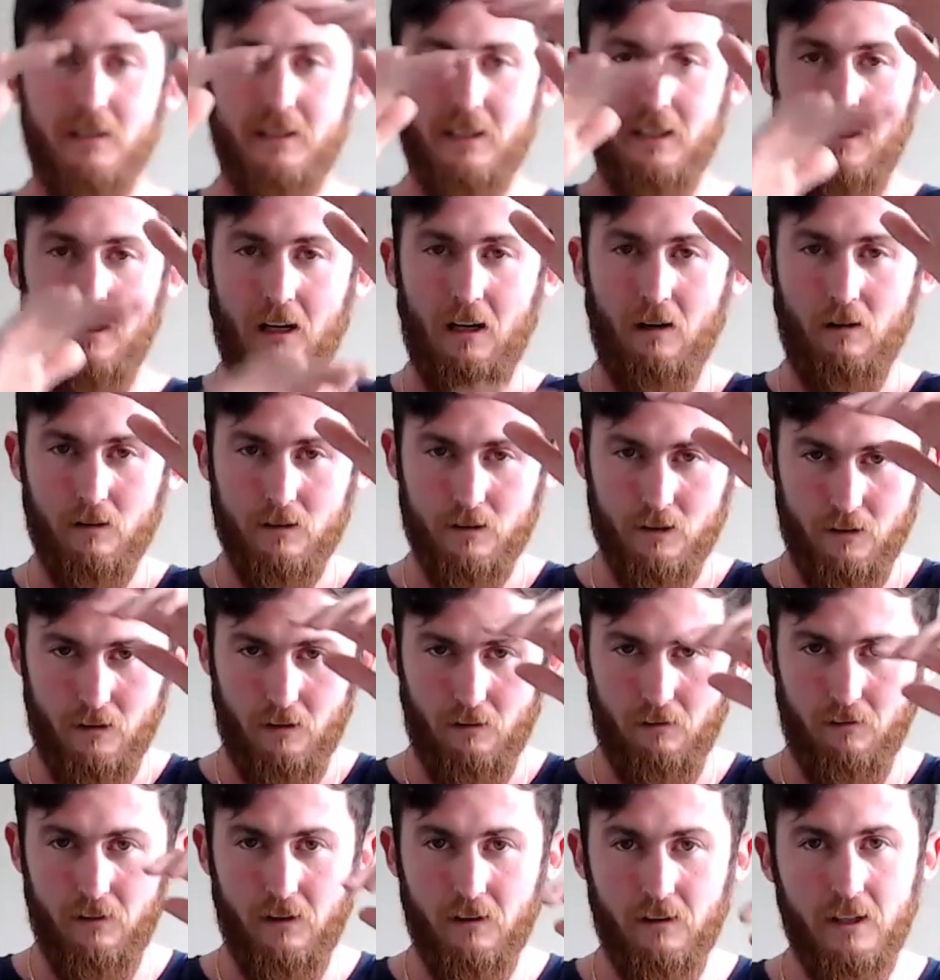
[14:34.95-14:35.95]
See, I was on
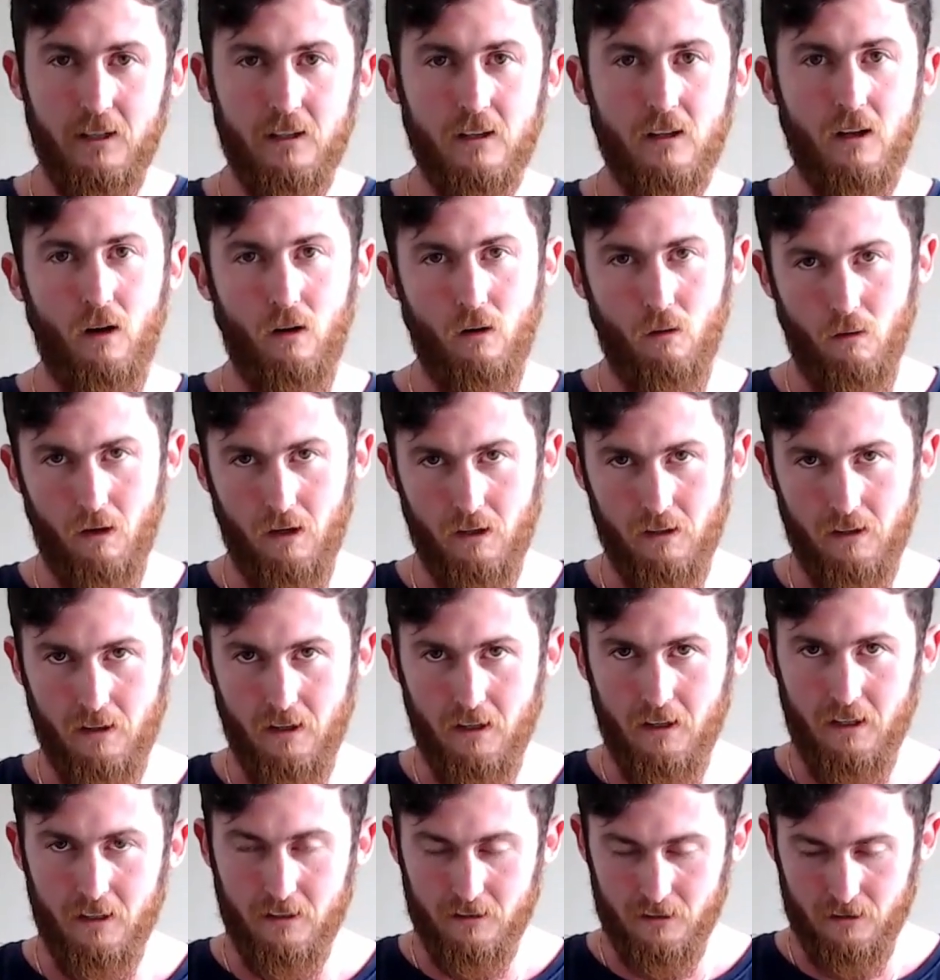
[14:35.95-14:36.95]
a very low one,
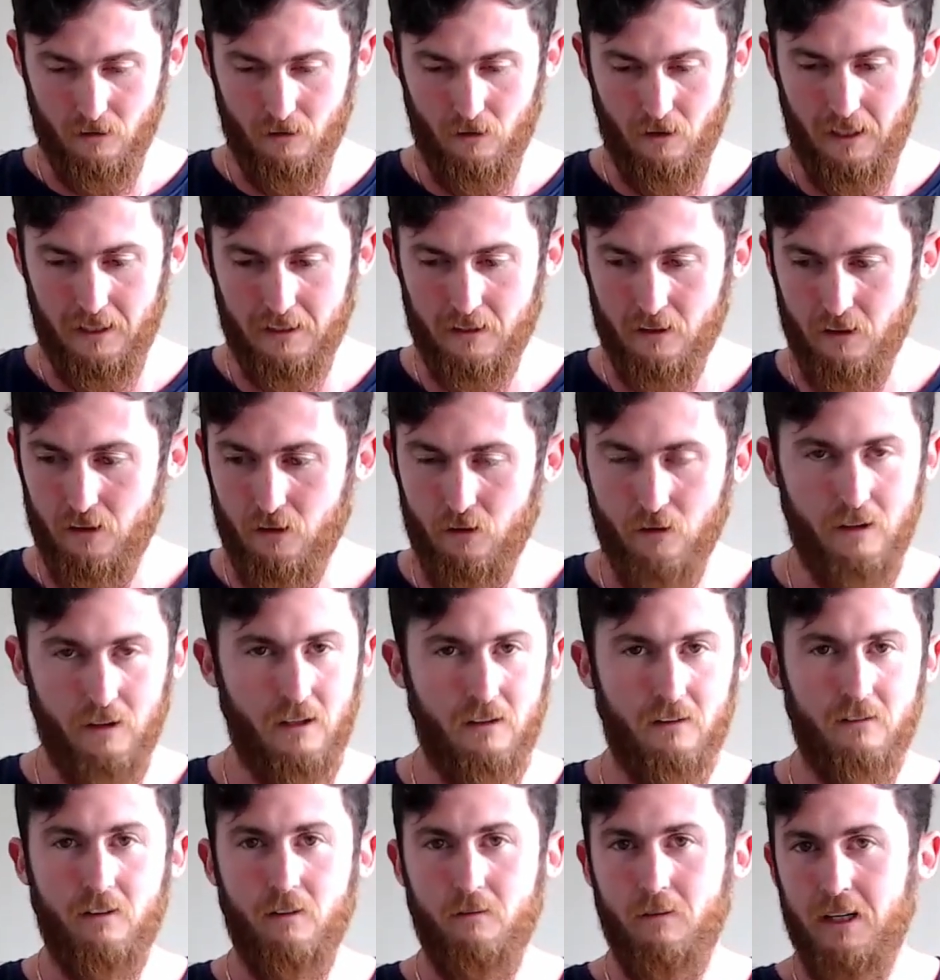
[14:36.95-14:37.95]
so I got all the
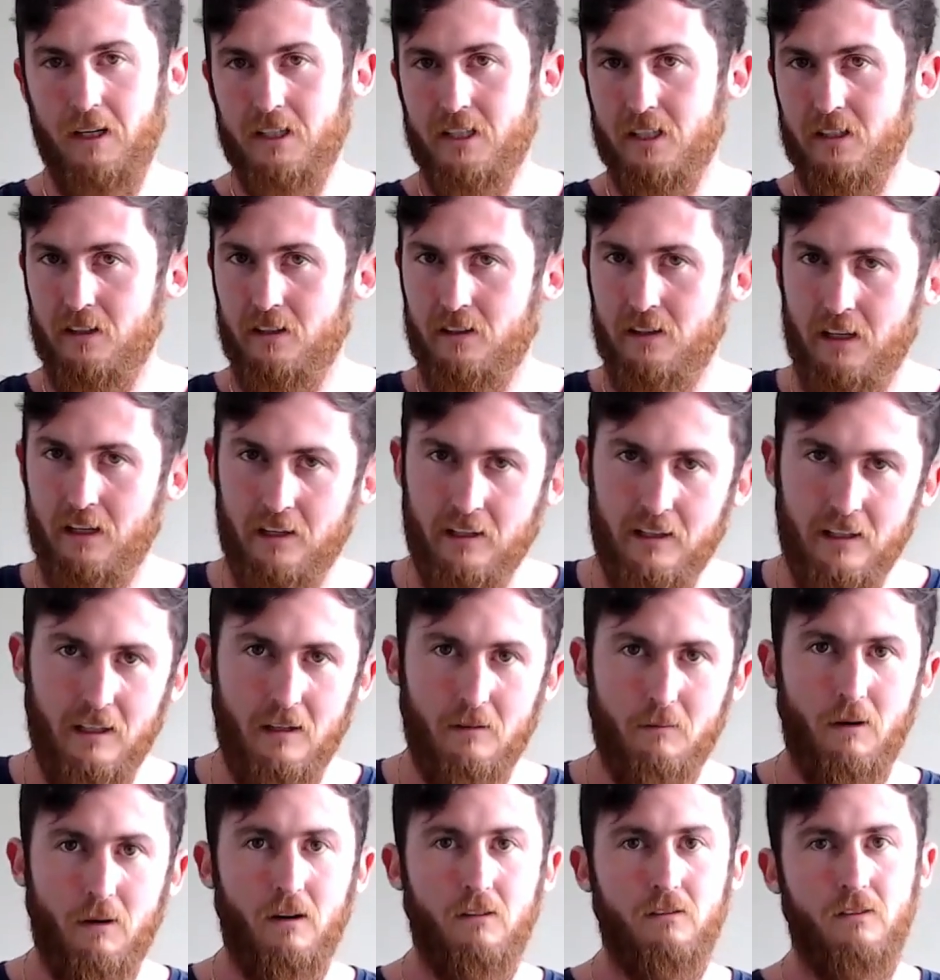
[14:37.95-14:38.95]
information down
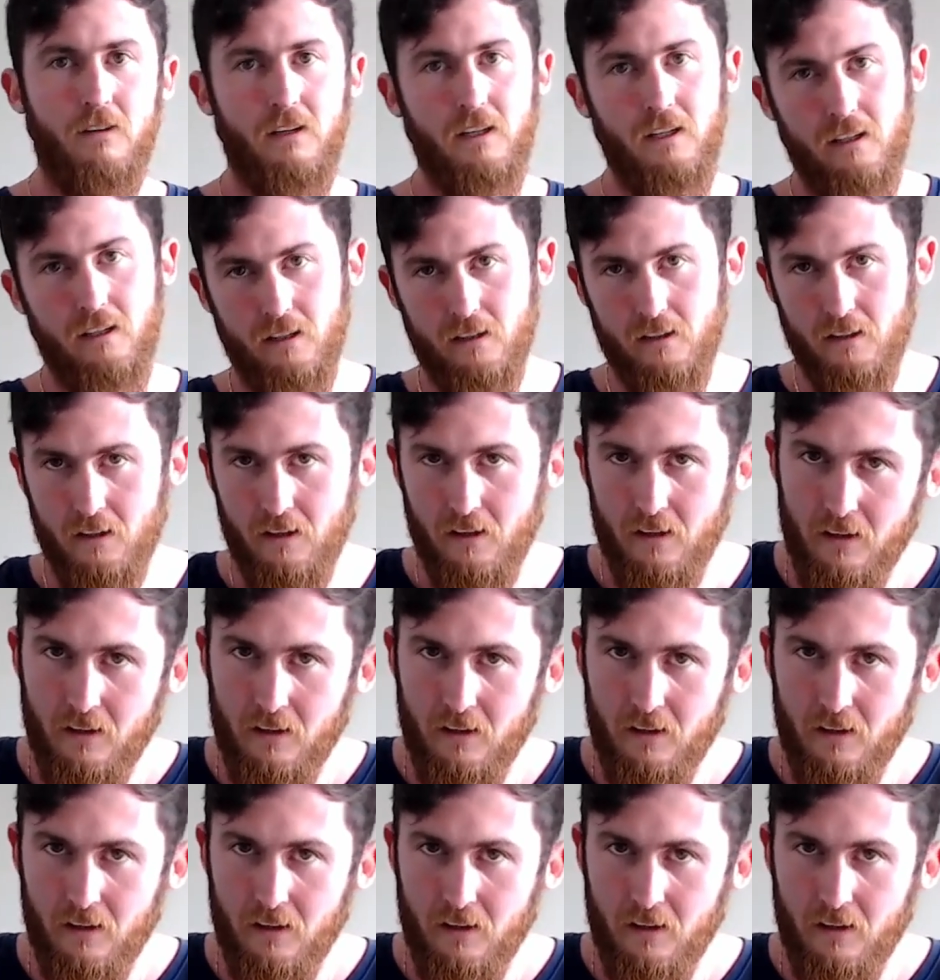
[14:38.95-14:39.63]
there, poverty and